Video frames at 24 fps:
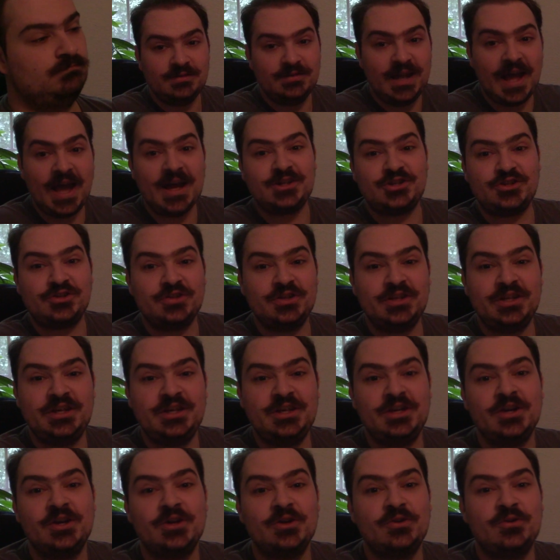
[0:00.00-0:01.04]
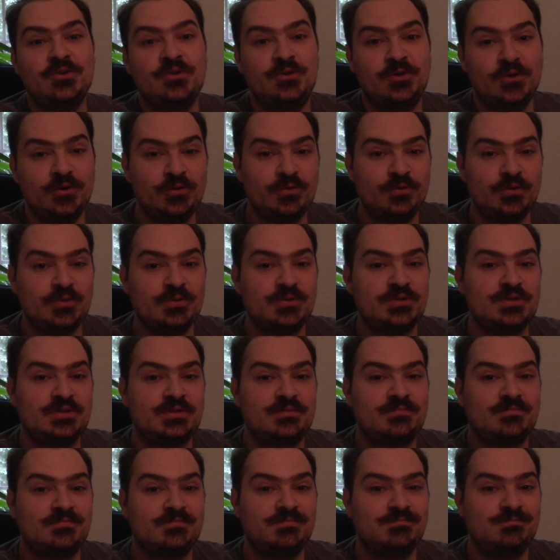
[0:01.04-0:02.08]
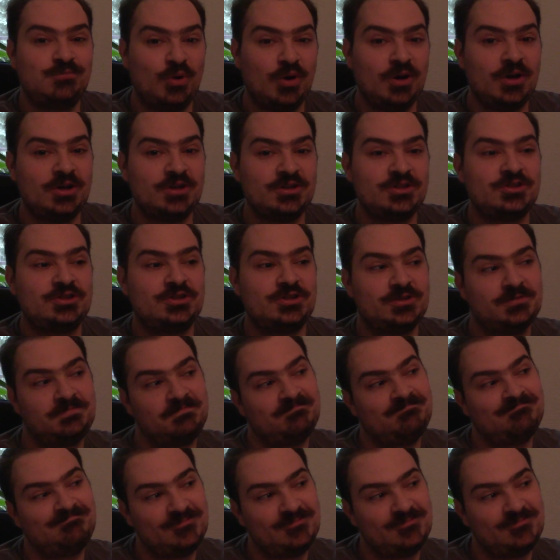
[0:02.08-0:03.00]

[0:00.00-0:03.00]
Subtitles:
Naturally, Guru's words